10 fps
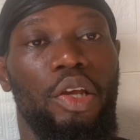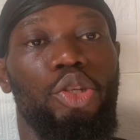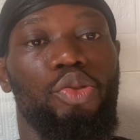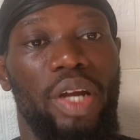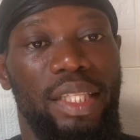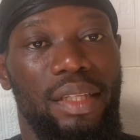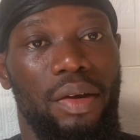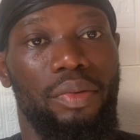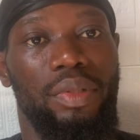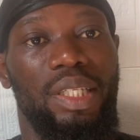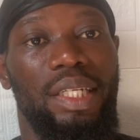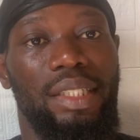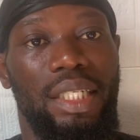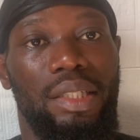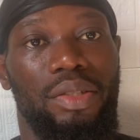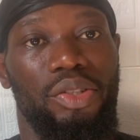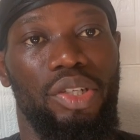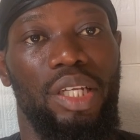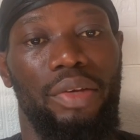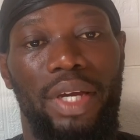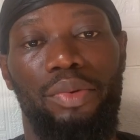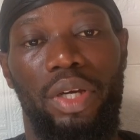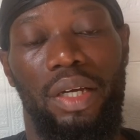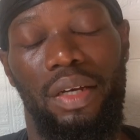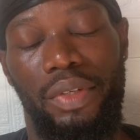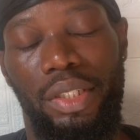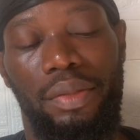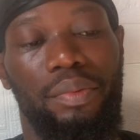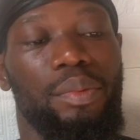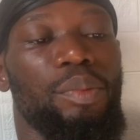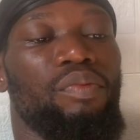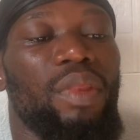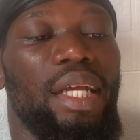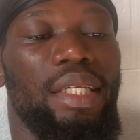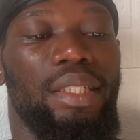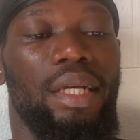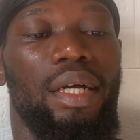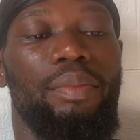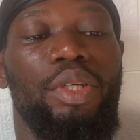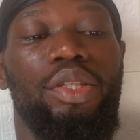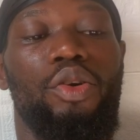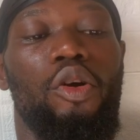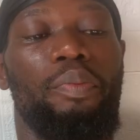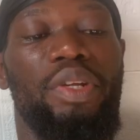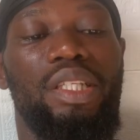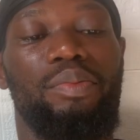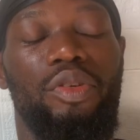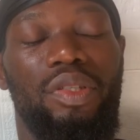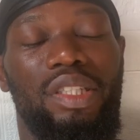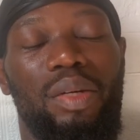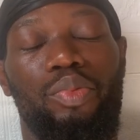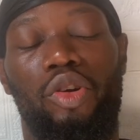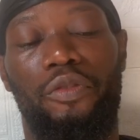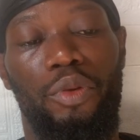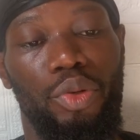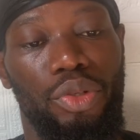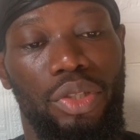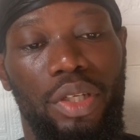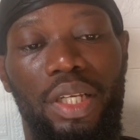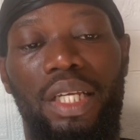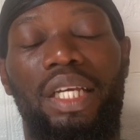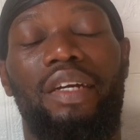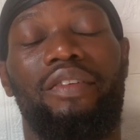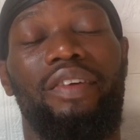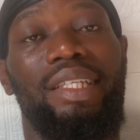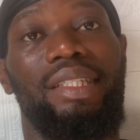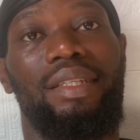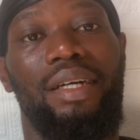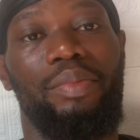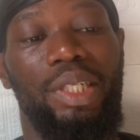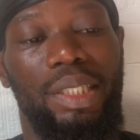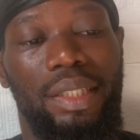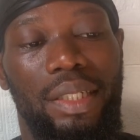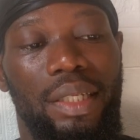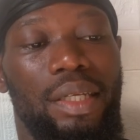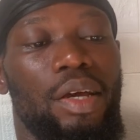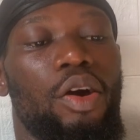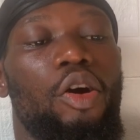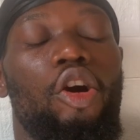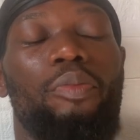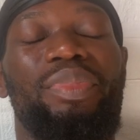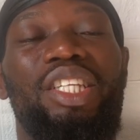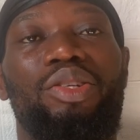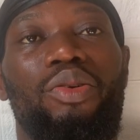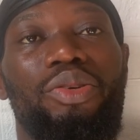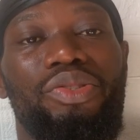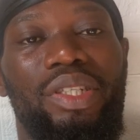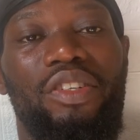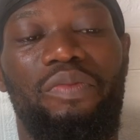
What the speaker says: So right now, the latest Notion AI we are having is it completes multi-step workflows, creates database, updates hundreds of